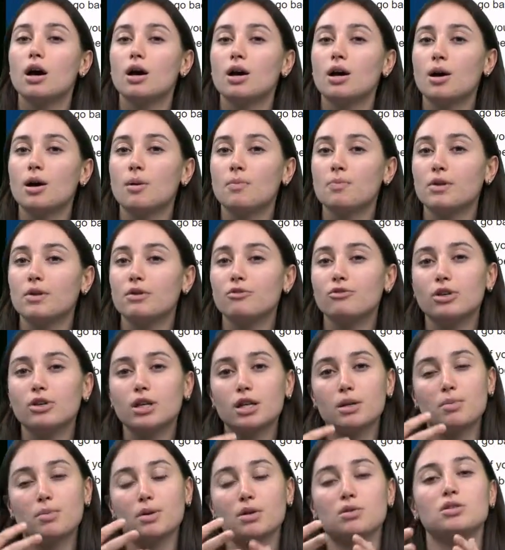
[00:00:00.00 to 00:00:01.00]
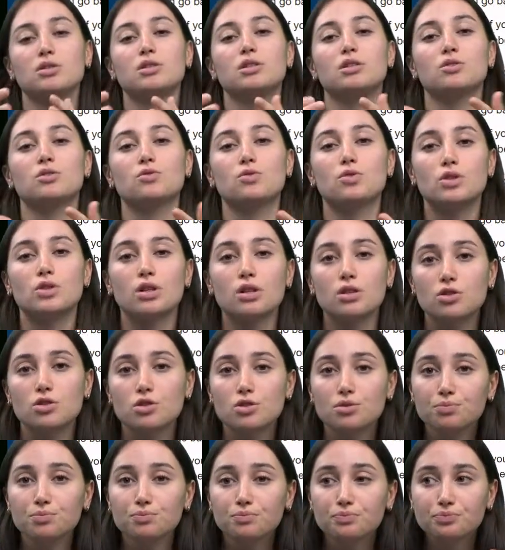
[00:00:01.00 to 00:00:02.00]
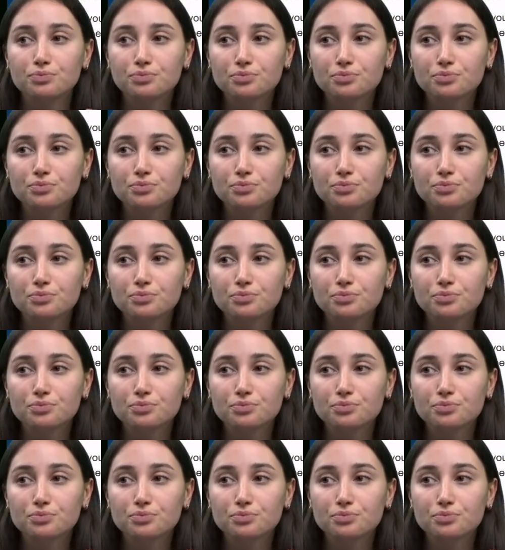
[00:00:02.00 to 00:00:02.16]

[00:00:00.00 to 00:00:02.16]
They forget about the introduction.